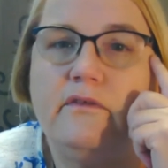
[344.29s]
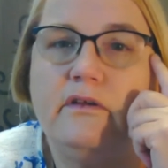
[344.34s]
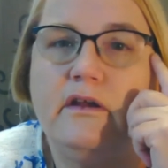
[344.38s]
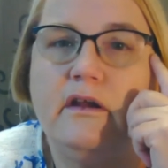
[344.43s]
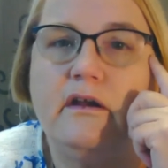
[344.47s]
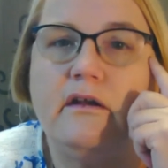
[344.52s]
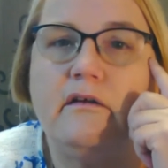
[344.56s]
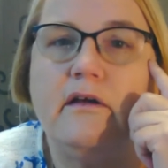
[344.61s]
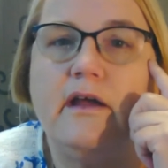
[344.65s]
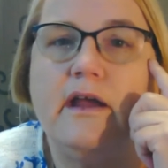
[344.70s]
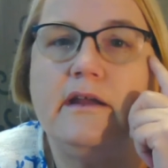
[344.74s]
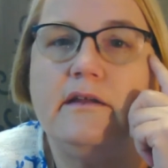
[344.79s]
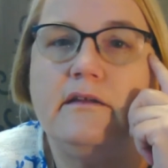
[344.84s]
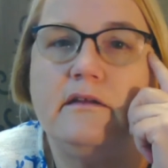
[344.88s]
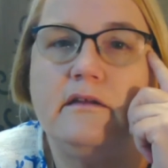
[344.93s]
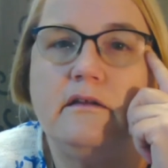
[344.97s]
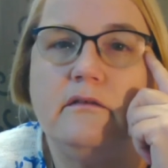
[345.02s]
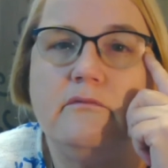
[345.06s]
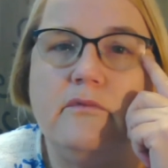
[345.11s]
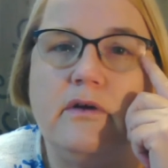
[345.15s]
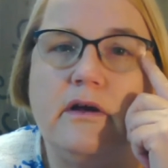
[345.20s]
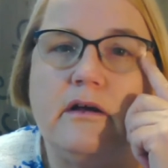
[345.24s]

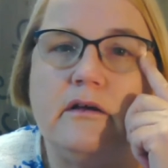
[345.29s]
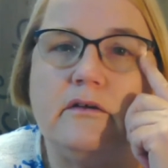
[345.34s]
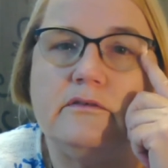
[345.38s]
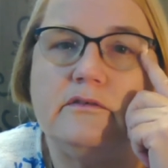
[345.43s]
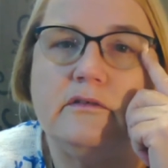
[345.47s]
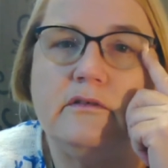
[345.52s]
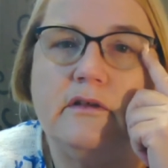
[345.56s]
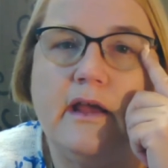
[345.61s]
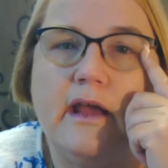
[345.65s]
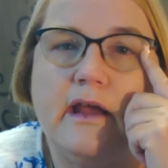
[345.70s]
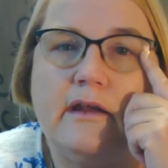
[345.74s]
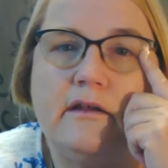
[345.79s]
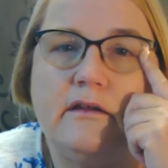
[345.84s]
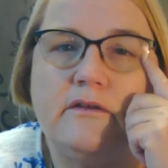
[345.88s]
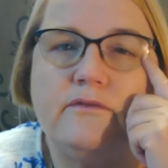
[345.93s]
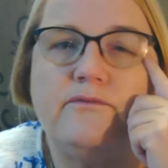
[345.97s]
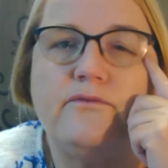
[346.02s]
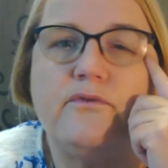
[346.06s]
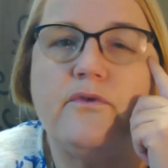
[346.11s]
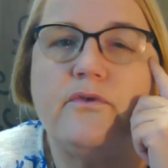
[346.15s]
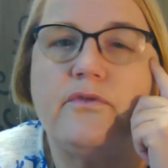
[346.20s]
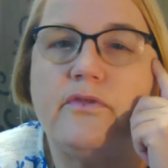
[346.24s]
8 to
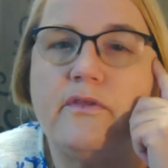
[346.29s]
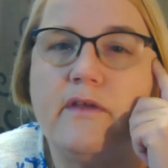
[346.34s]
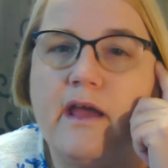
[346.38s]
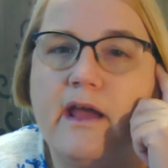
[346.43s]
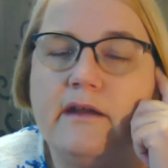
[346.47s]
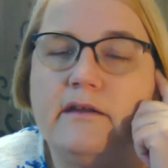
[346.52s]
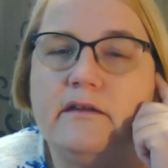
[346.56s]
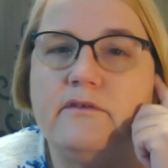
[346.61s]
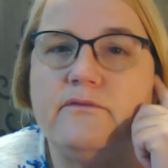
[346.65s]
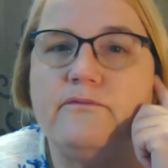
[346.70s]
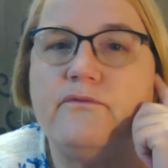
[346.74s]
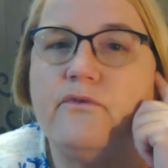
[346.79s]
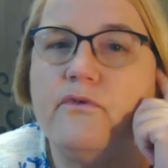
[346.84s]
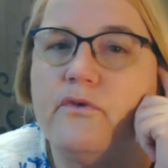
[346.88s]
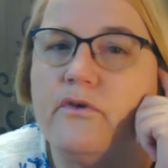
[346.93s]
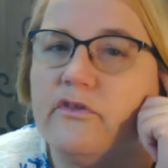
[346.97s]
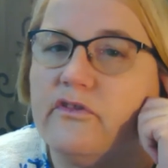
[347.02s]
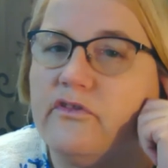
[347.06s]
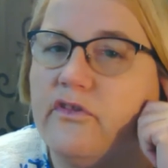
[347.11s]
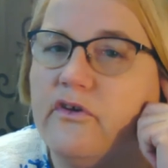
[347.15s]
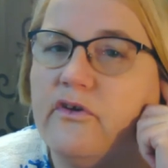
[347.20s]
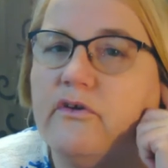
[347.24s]

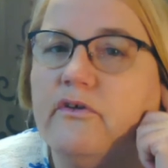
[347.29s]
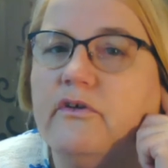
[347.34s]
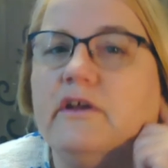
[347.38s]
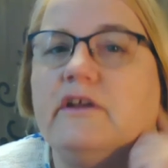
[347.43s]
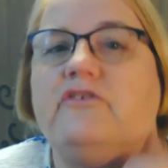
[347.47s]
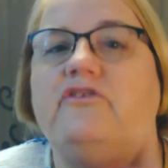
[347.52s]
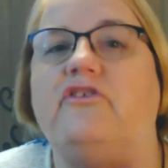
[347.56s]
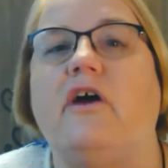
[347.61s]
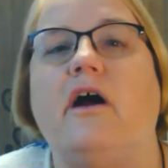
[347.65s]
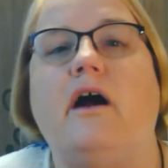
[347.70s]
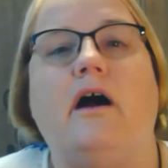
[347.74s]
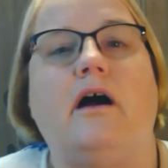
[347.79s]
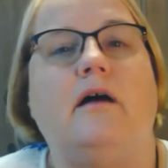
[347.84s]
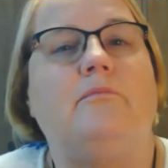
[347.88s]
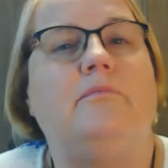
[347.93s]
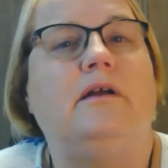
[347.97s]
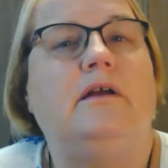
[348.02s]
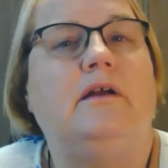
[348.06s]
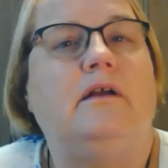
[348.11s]
4:30 job,